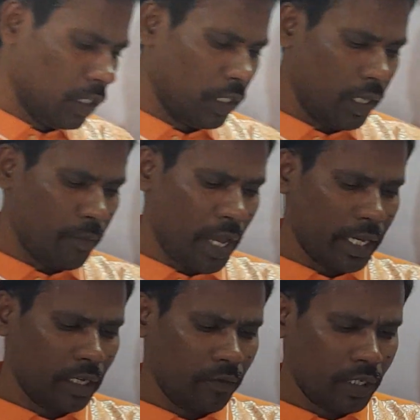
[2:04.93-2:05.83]
A man
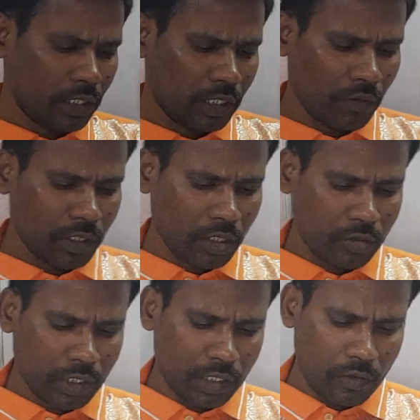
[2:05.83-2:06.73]
invests
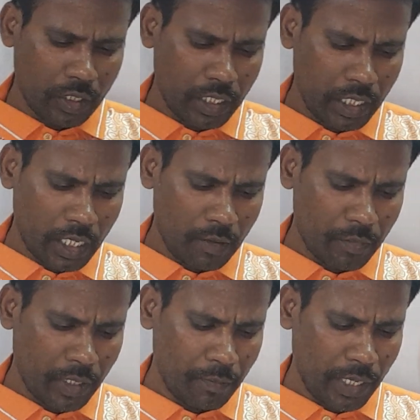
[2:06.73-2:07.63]
7,700 in a
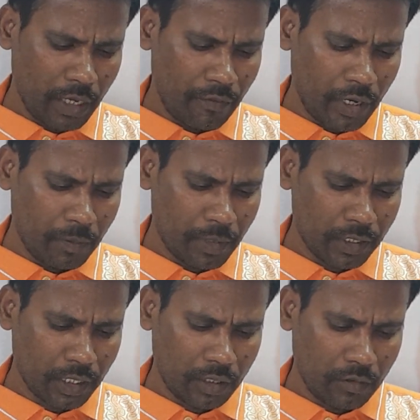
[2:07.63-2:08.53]
company, paying
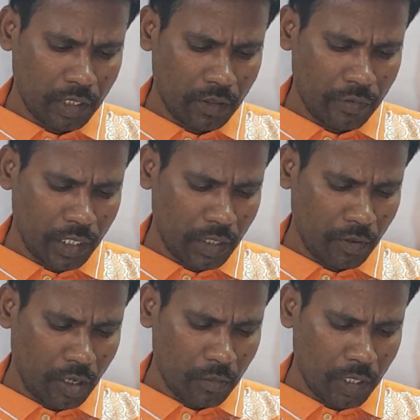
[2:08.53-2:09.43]
5% dividend when a
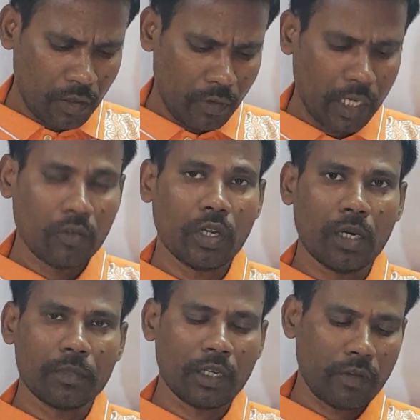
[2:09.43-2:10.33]
nominal
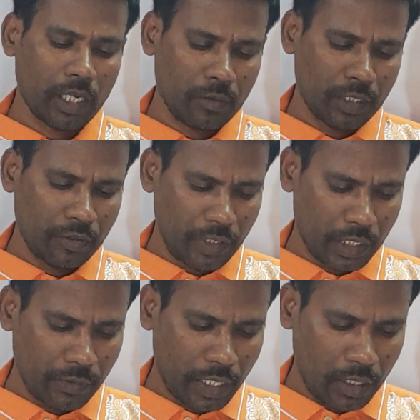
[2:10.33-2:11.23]
value means
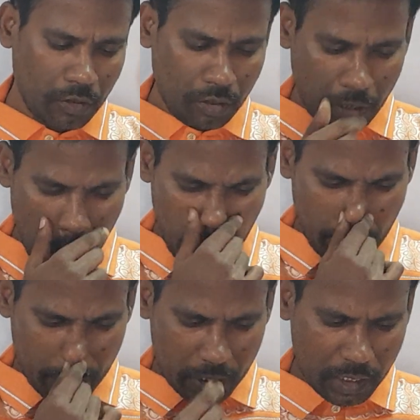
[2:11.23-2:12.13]
face value of
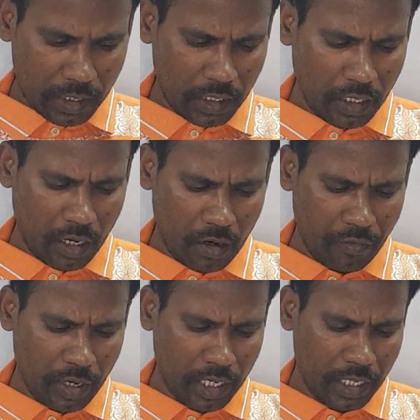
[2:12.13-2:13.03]

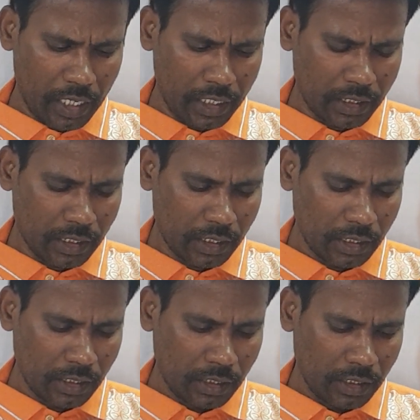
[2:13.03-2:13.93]
100
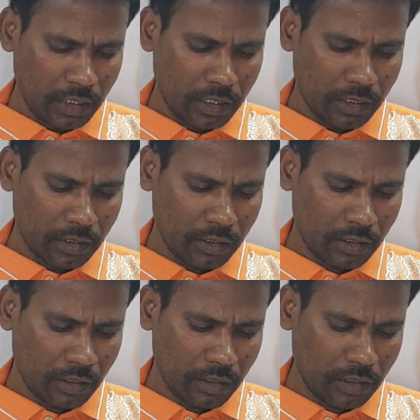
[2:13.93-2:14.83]

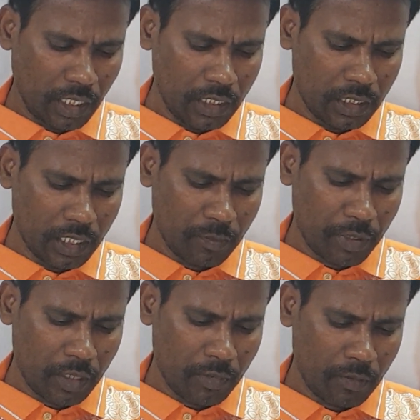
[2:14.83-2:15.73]
sells at a
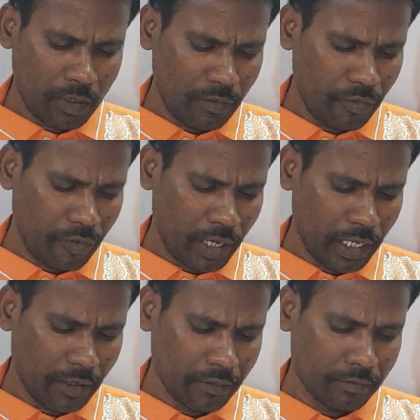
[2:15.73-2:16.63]
premium of
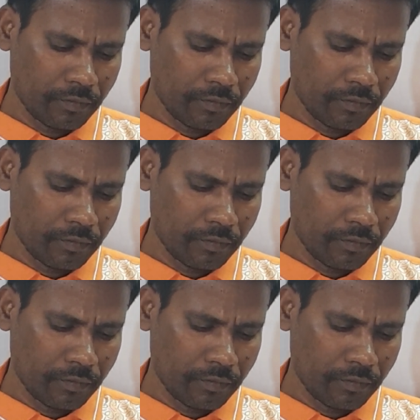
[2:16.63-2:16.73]
5.